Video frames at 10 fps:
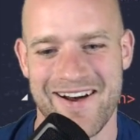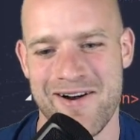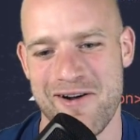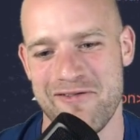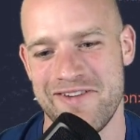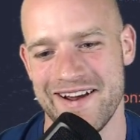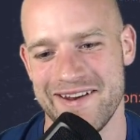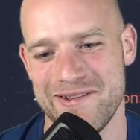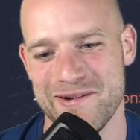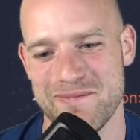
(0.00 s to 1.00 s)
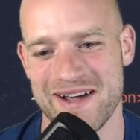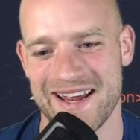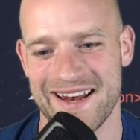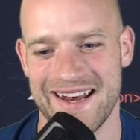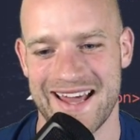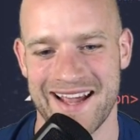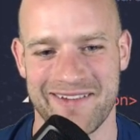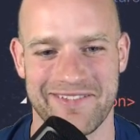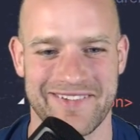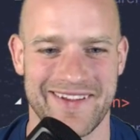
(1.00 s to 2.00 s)
of value by
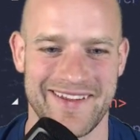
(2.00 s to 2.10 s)
length.